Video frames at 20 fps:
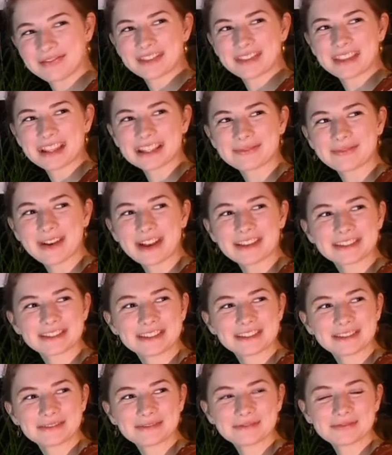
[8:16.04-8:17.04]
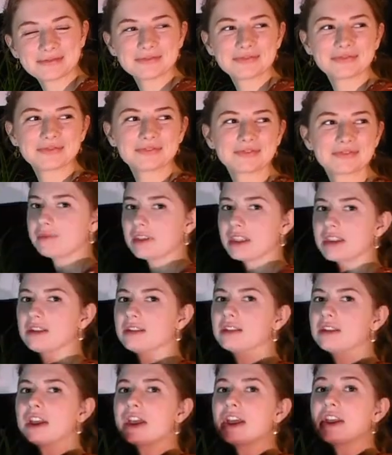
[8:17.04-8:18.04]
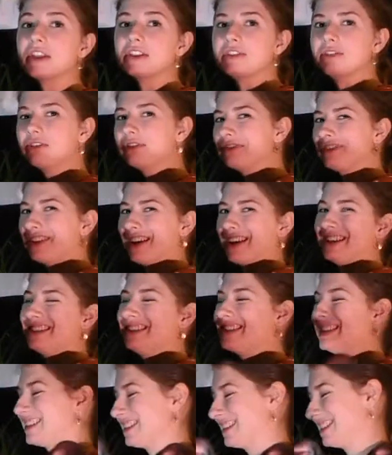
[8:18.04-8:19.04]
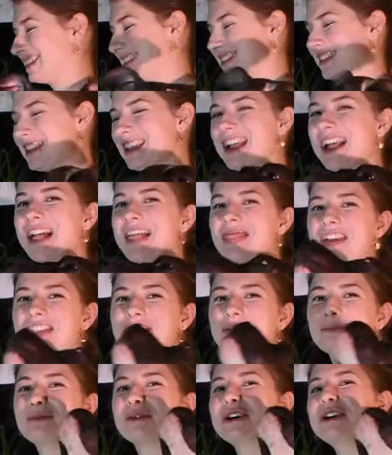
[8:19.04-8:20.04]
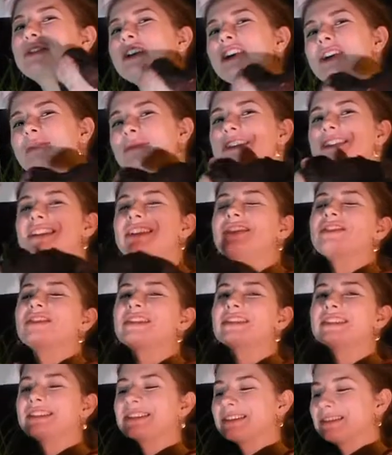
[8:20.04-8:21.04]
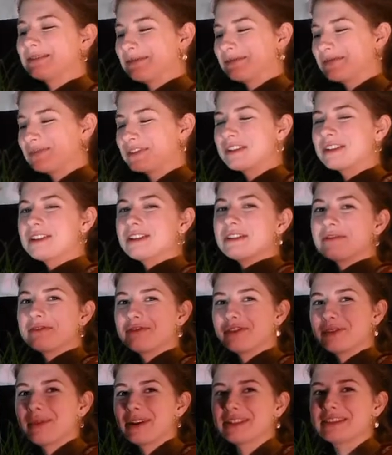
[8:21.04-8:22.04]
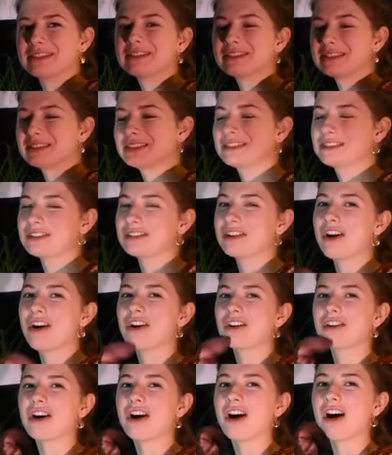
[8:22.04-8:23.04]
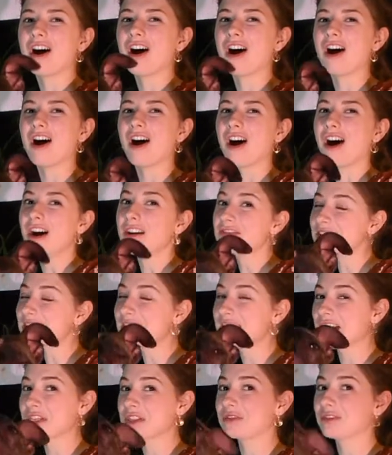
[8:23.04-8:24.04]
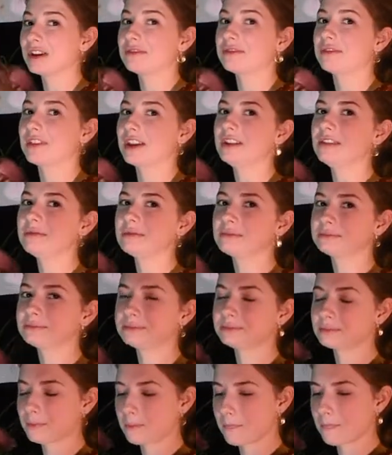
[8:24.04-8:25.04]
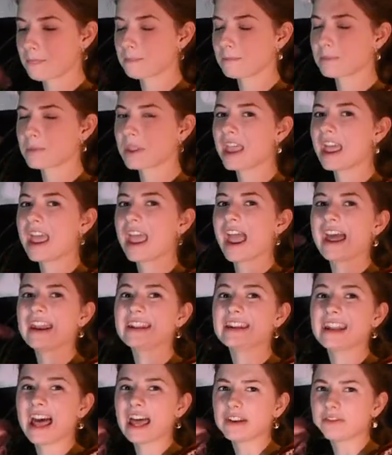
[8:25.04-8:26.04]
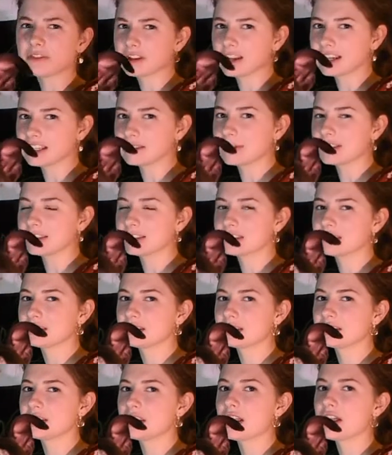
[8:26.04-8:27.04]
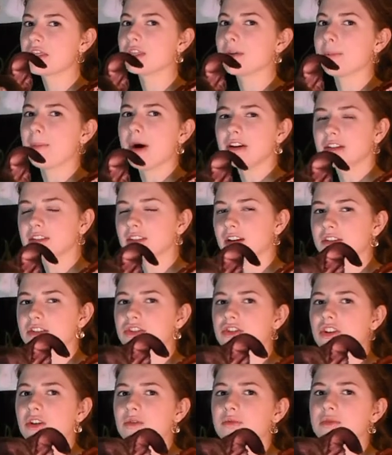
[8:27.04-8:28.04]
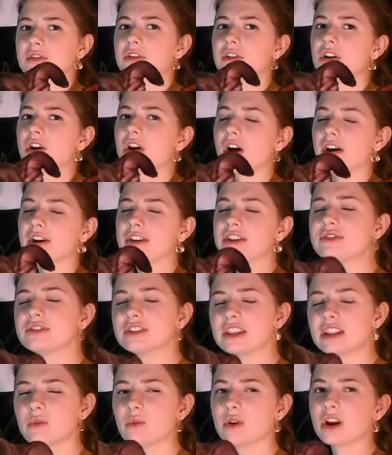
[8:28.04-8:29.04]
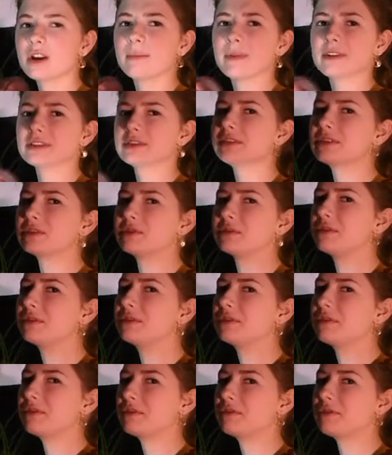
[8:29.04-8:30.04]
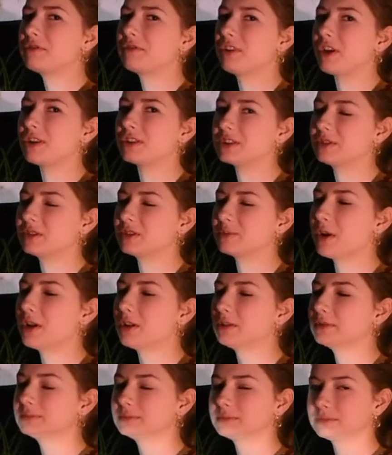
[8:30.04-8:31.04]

That's best. You'll find that the breed recommendations for muzzles are often not the right fit, and in advertisements, the model dogs shown are usually wearing muzzles far too small.